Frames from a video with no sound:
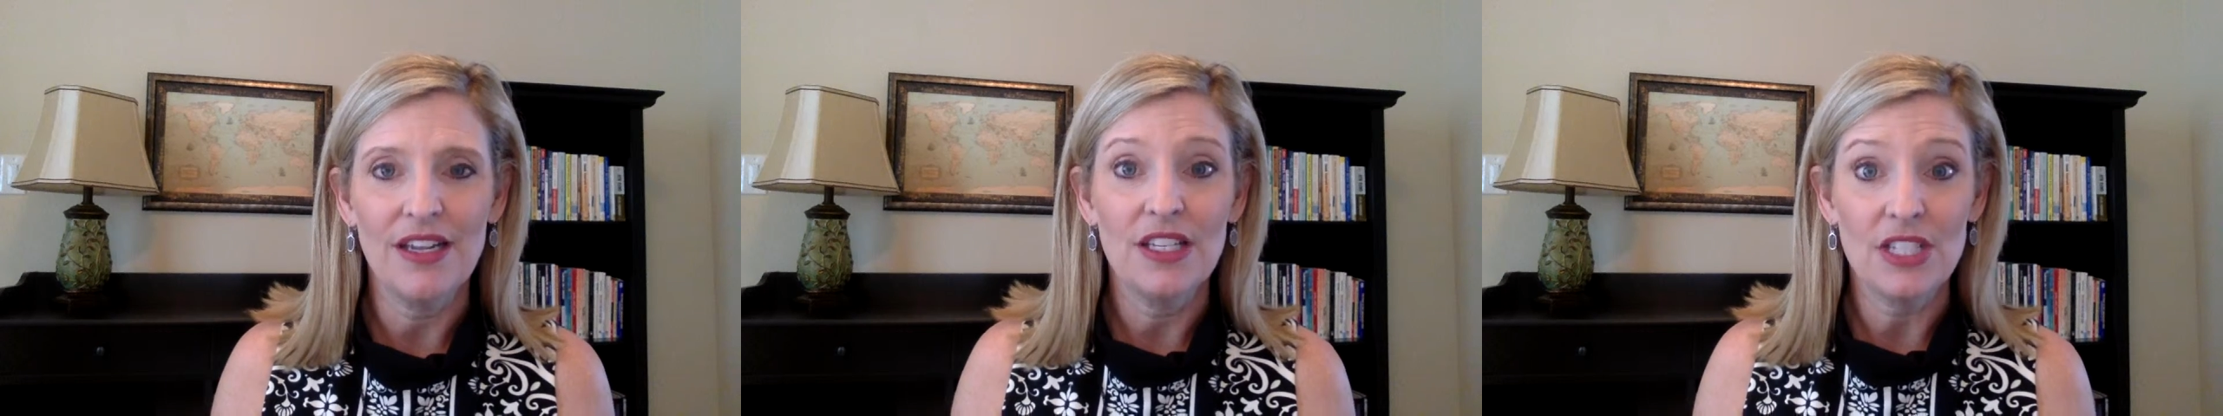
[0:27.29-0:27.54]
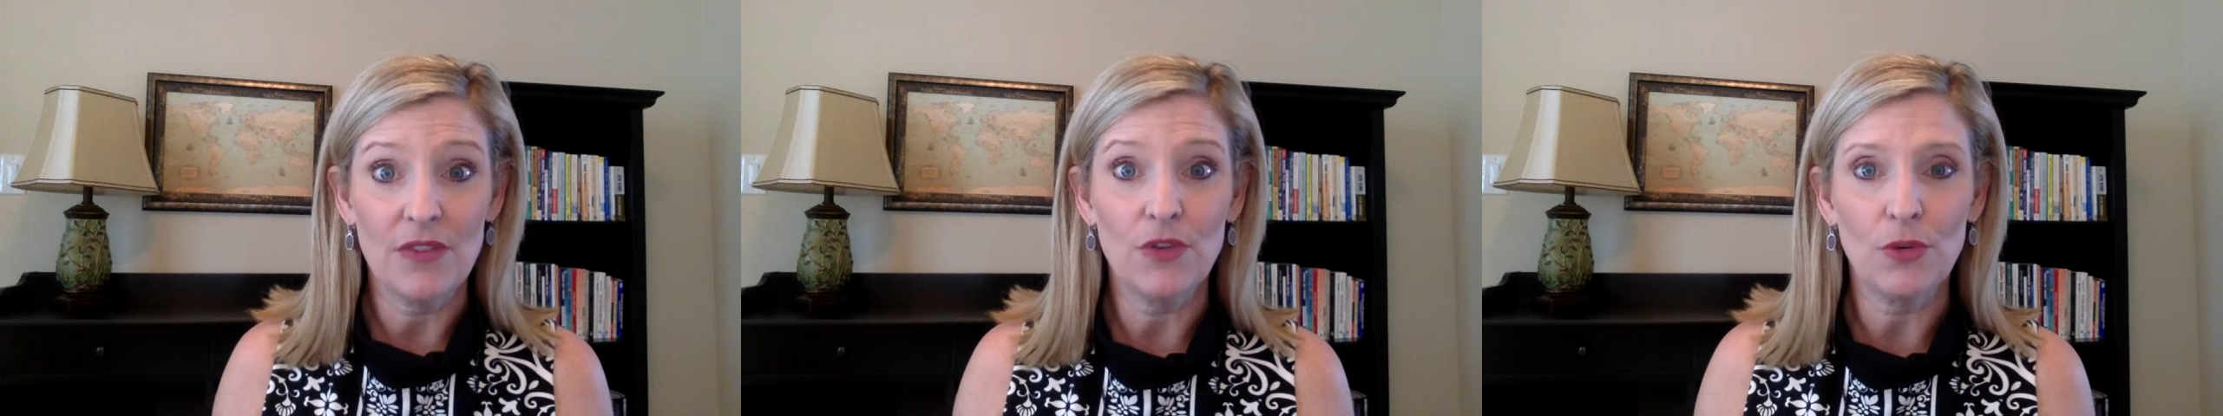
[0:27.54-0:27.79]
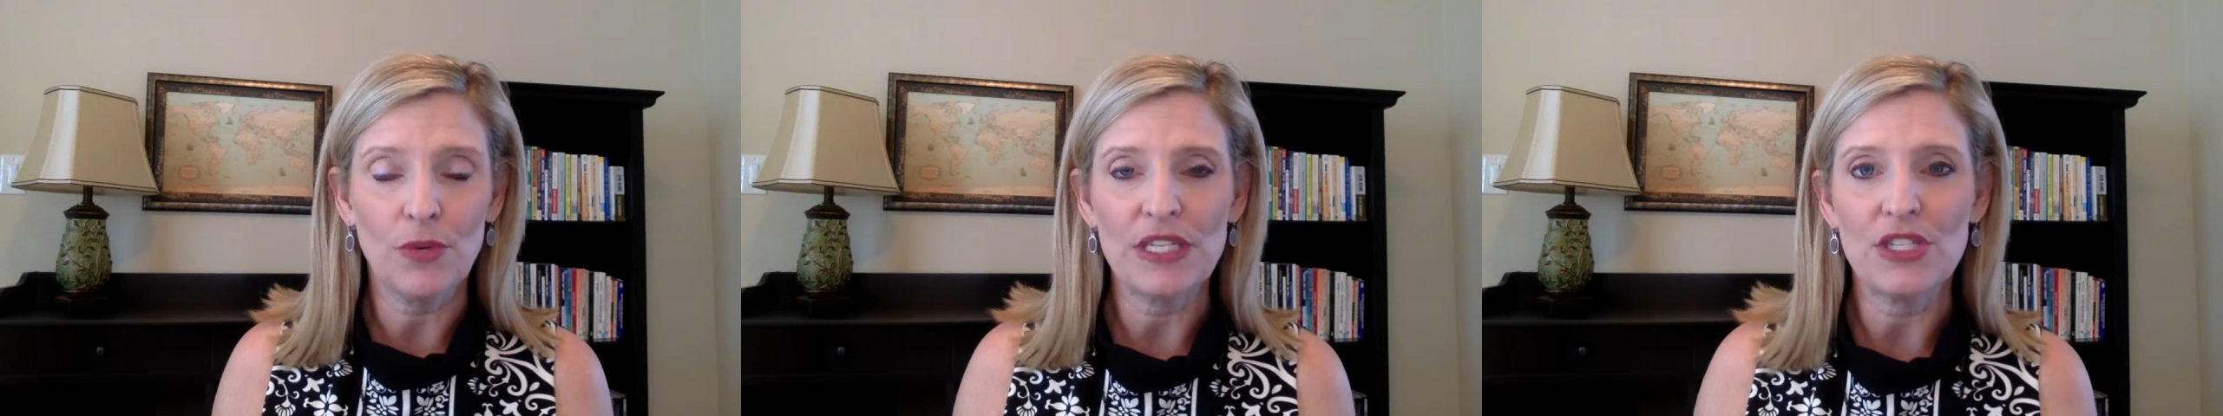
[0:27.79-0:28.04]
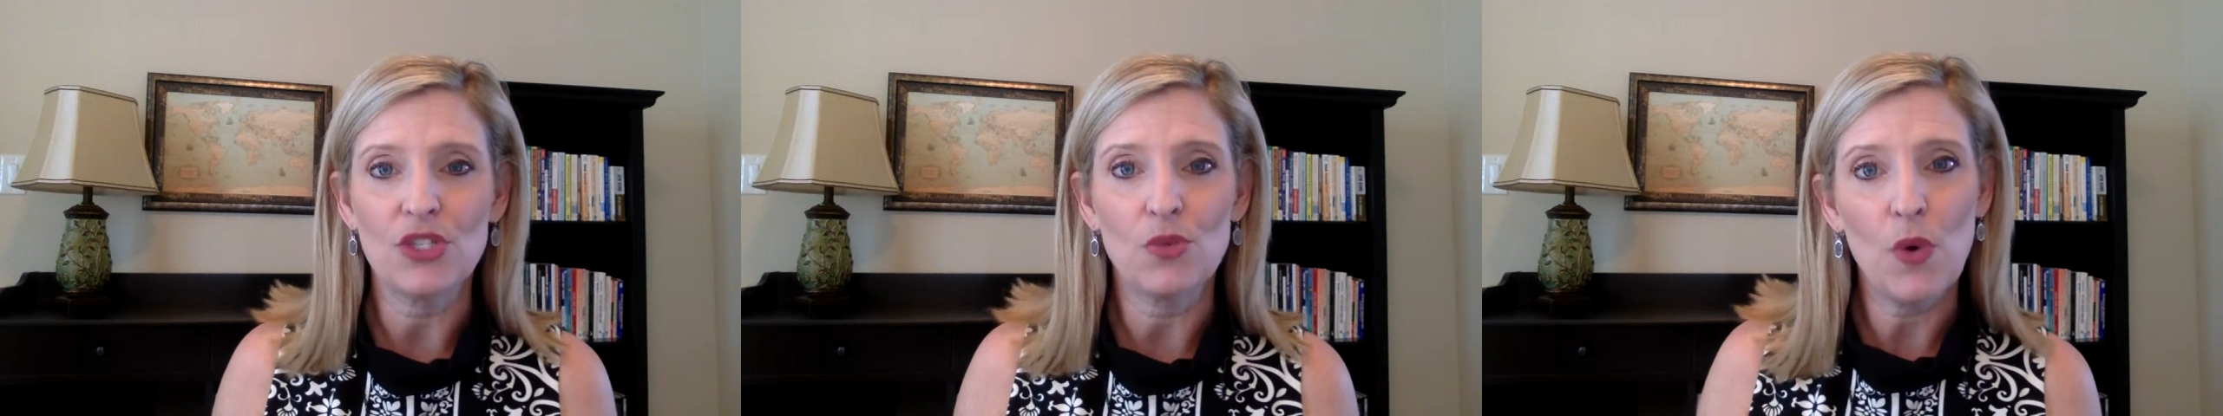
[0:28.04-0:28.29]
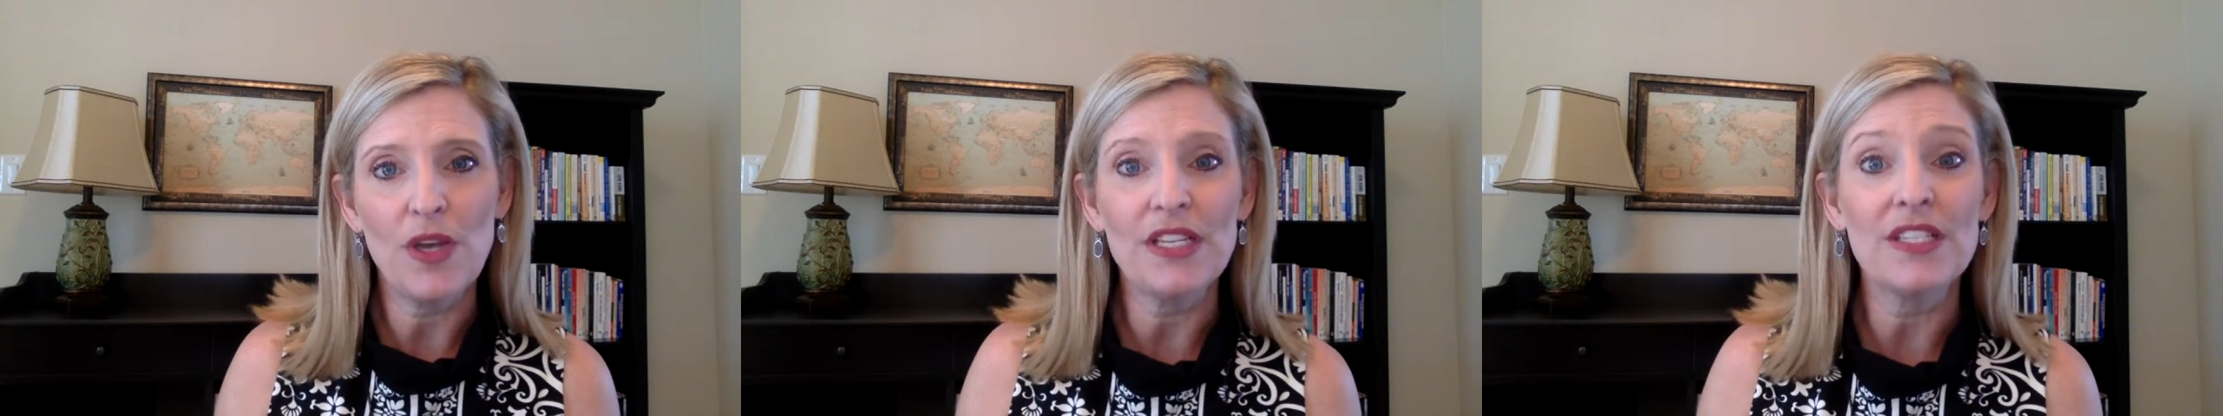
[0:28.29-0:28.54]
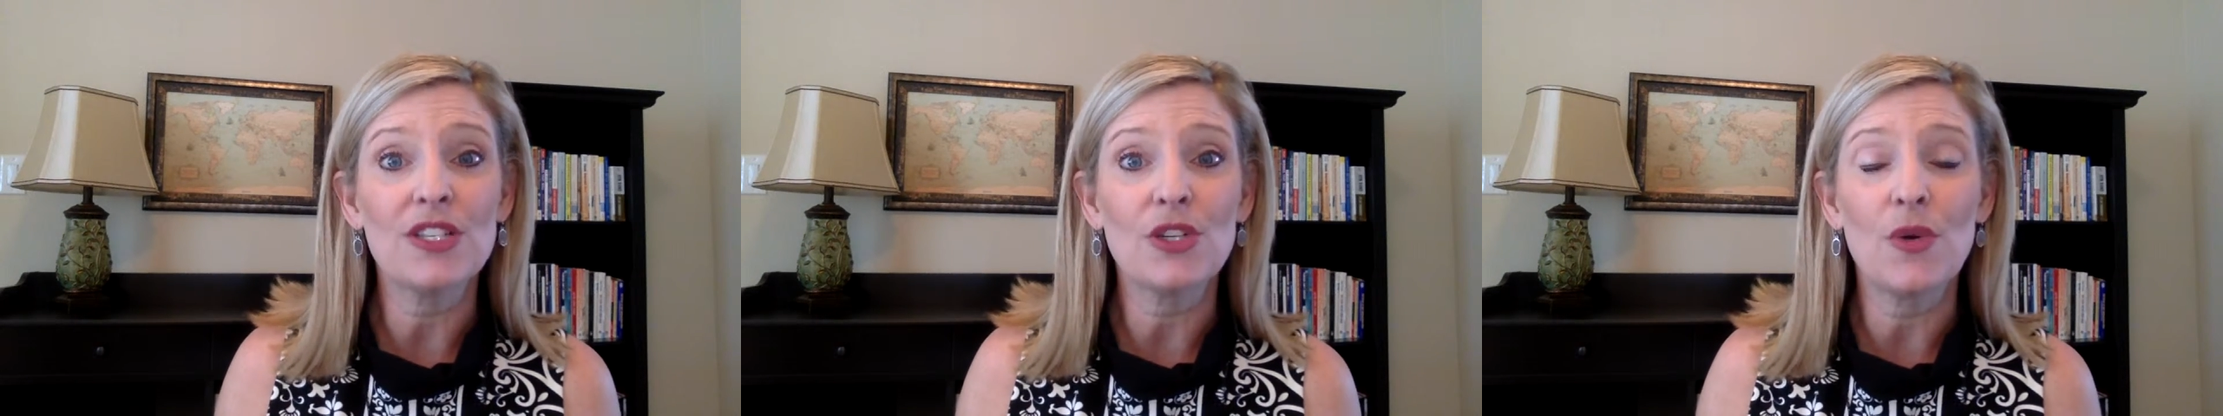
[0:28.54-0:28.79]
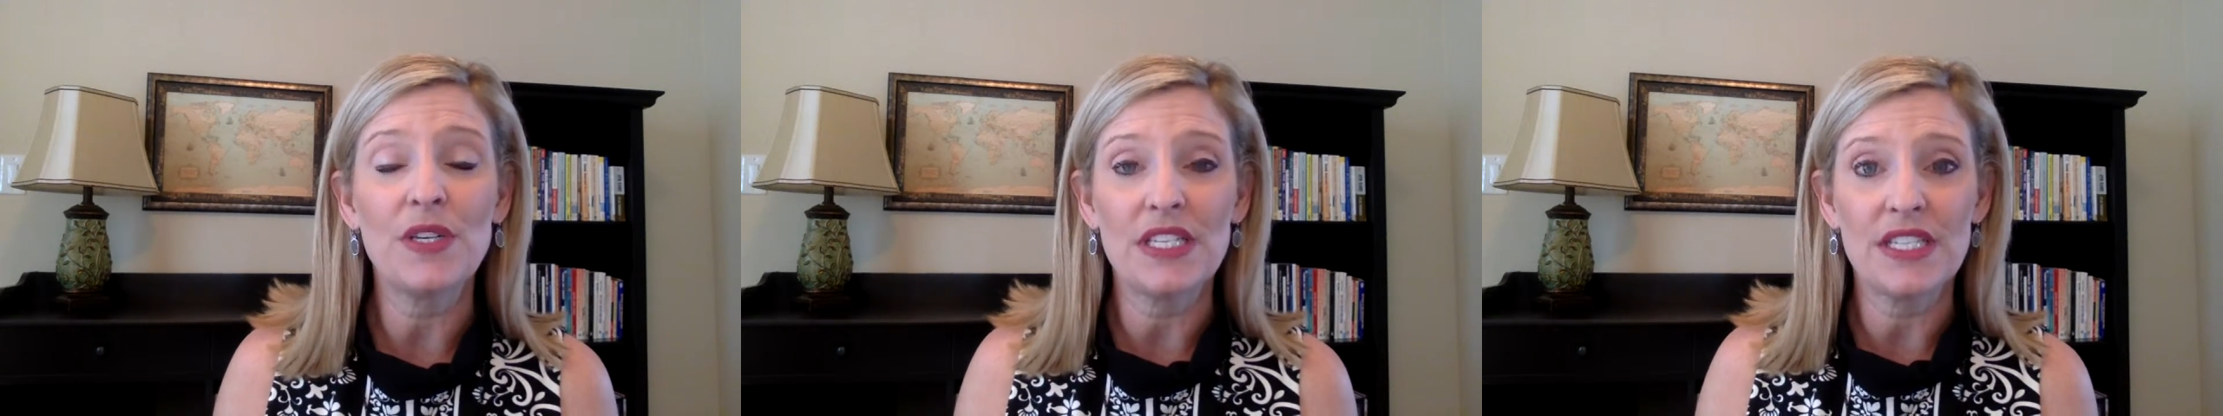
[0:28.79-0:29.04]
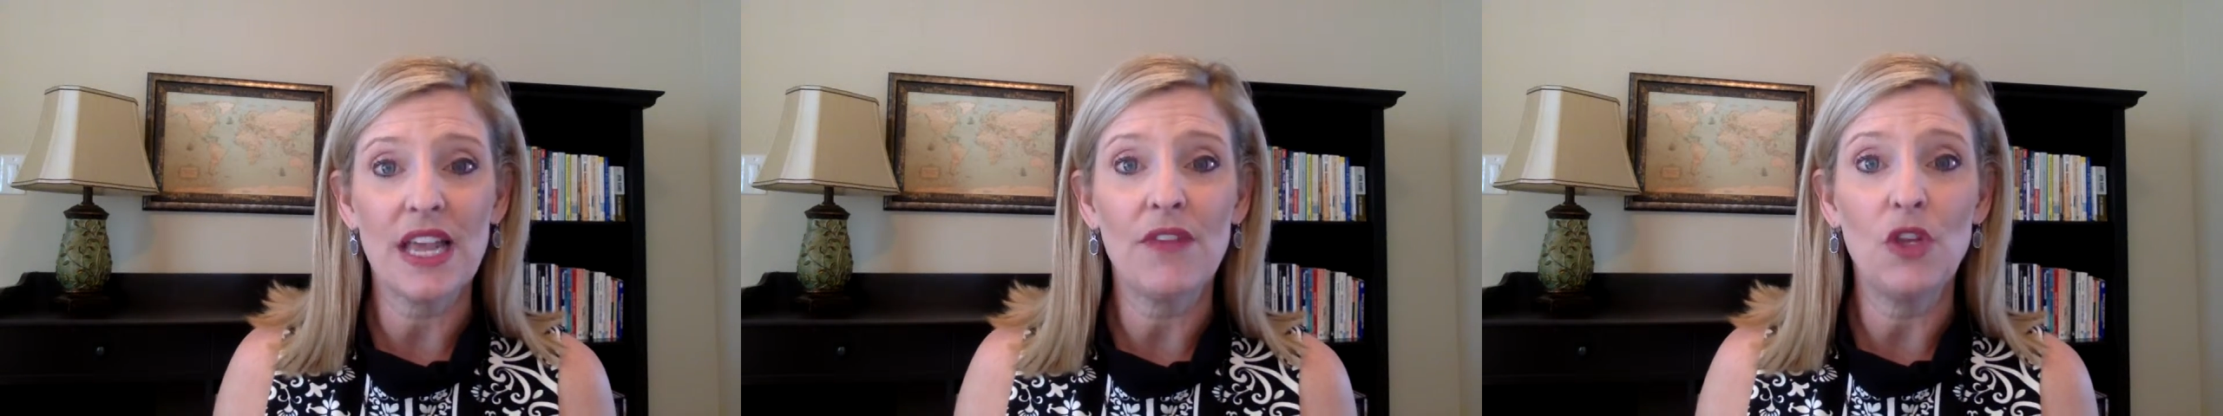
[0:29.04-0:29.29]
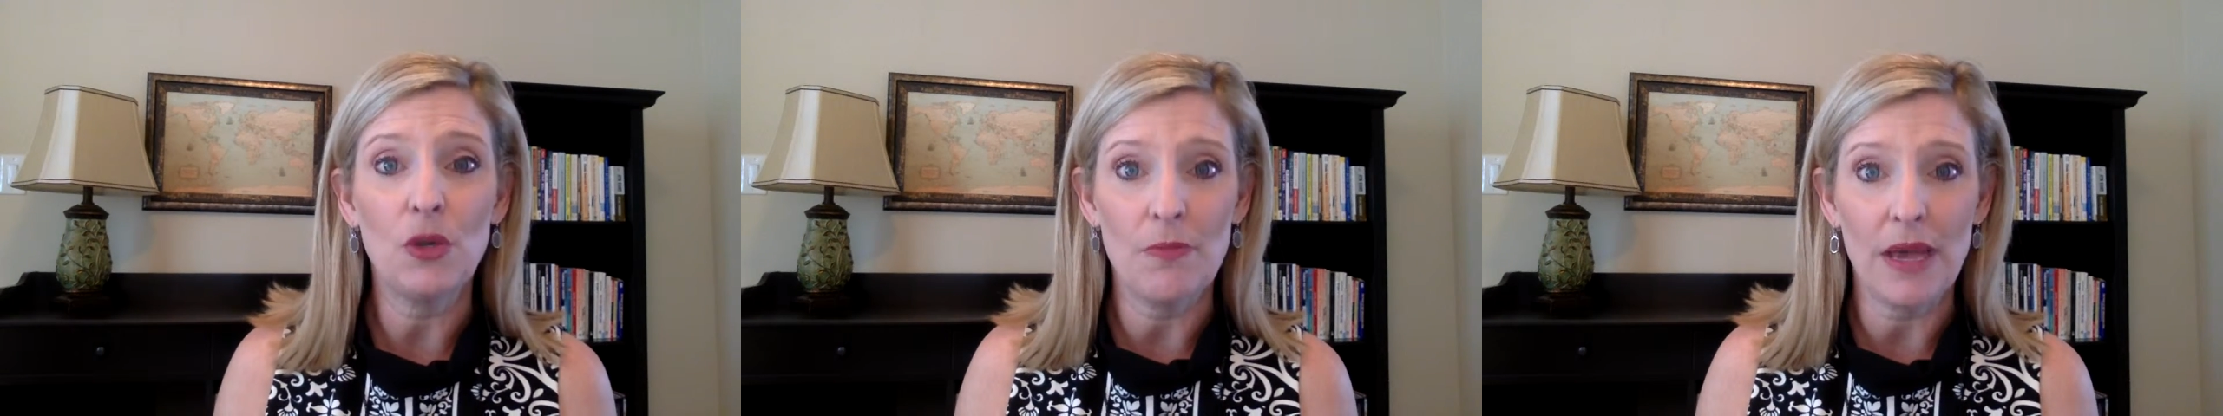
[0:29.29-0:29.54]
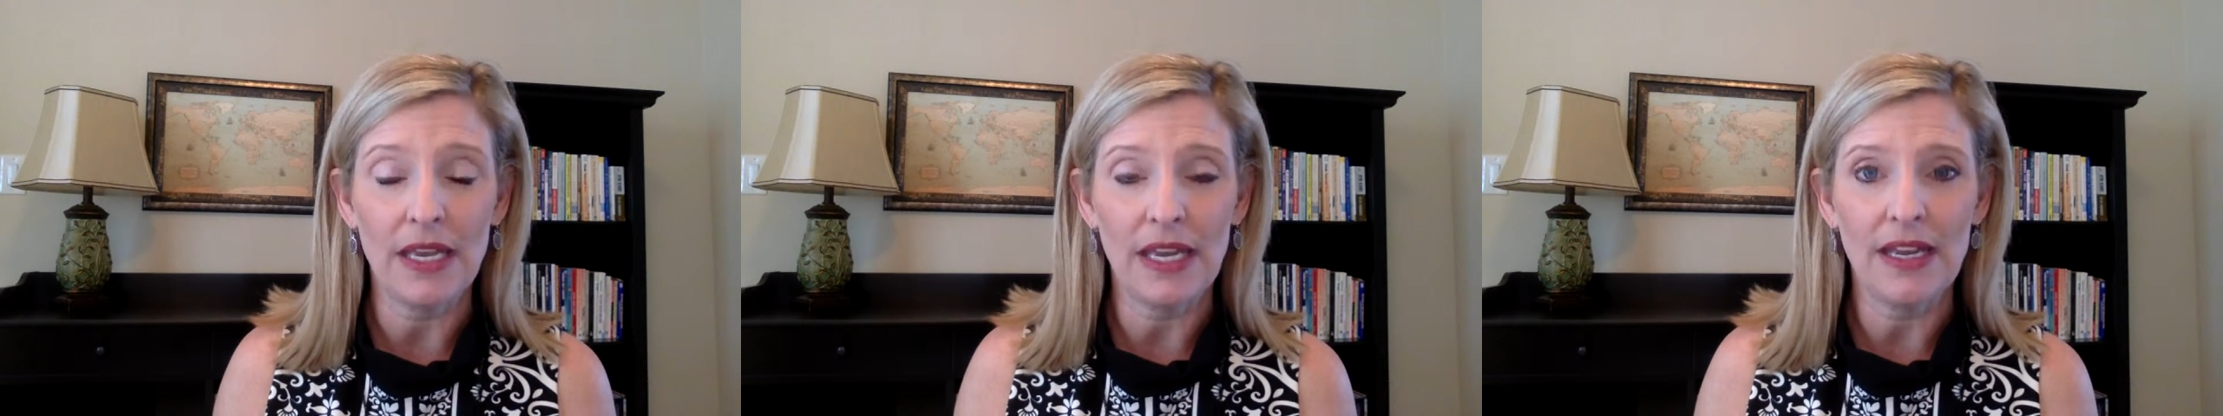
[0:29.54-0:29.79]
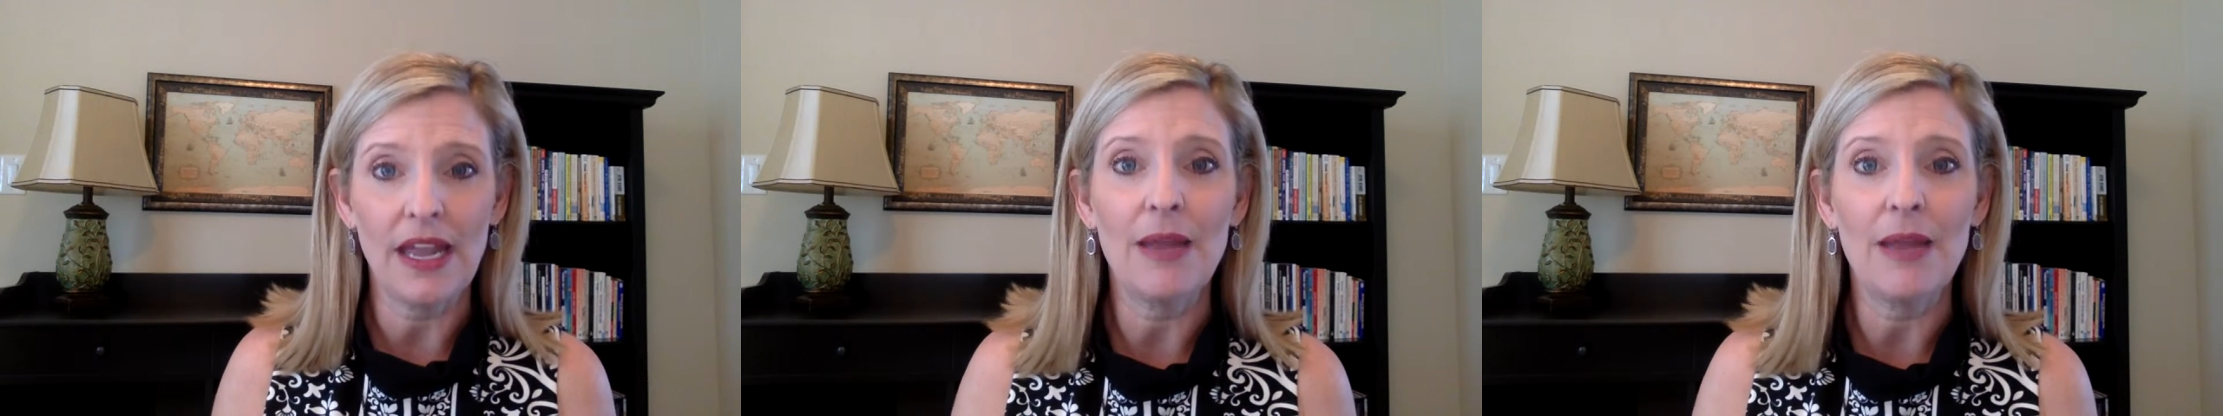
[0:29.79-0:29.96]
Several reasons. One is it's going to save you money.